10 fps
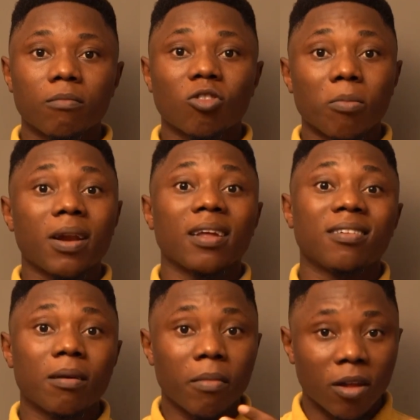somebody that
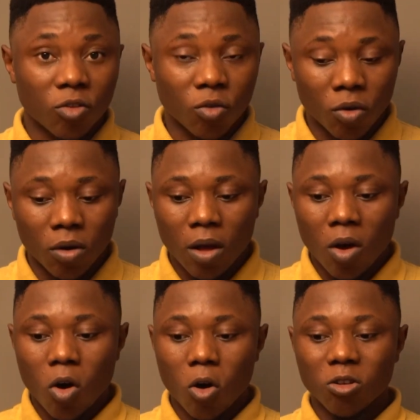is a mentor
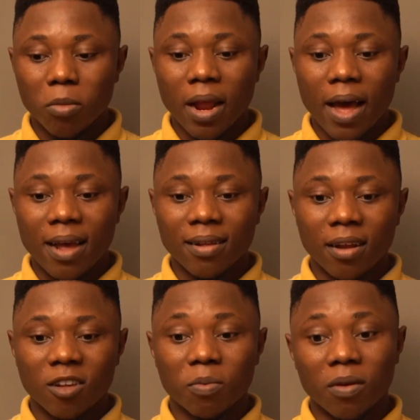or somebody that has an
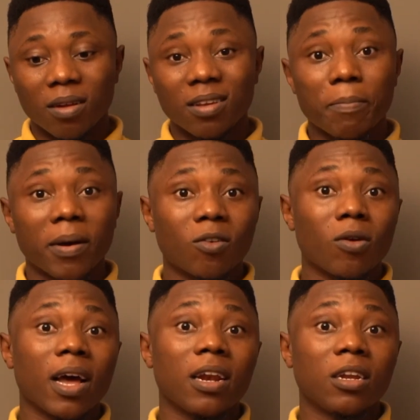experience in a
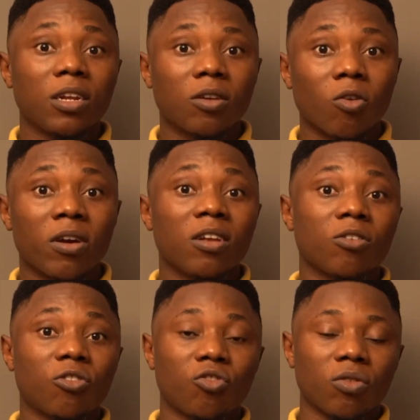particular niche or
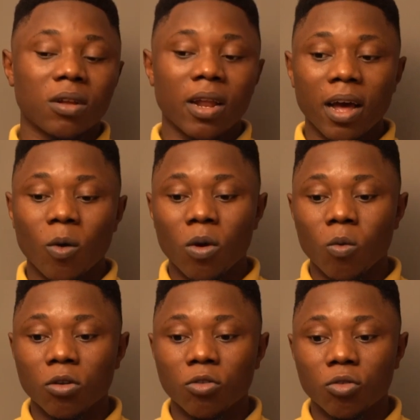industry that we
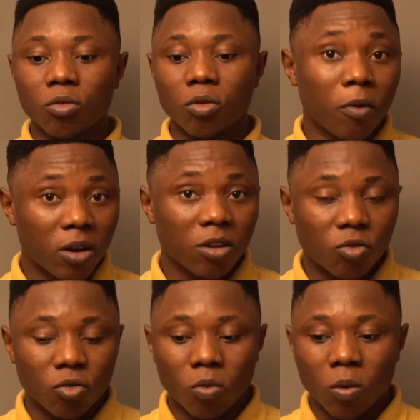want to plug
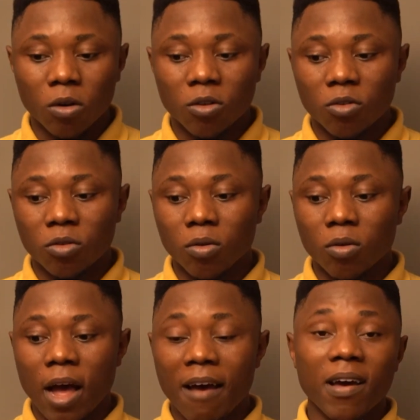into, we want to
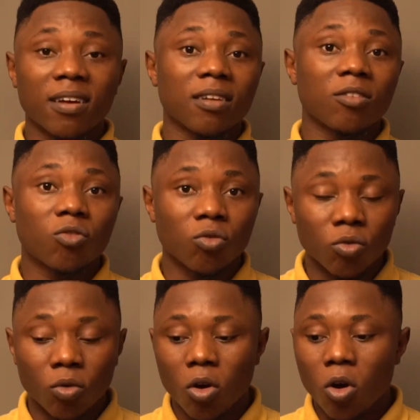have access
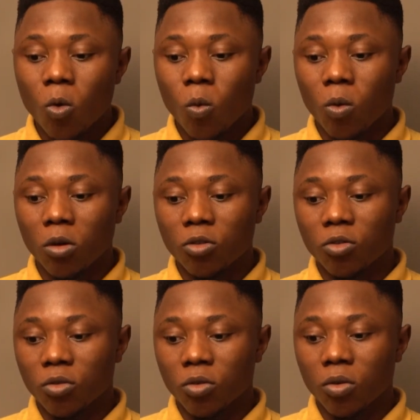to, we want
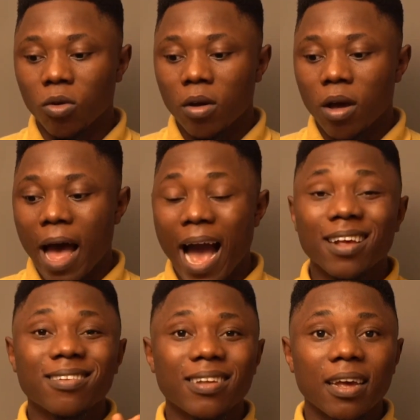to
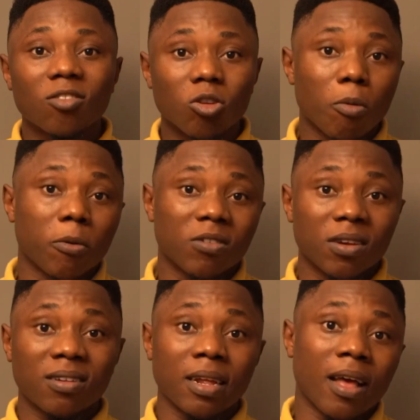access some
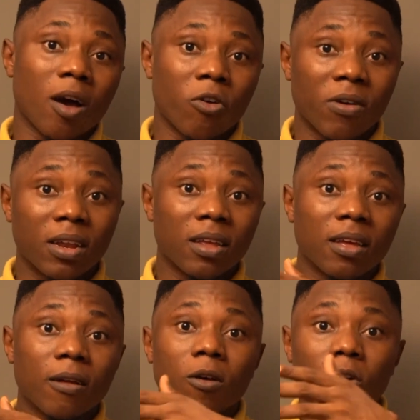opportunities that are already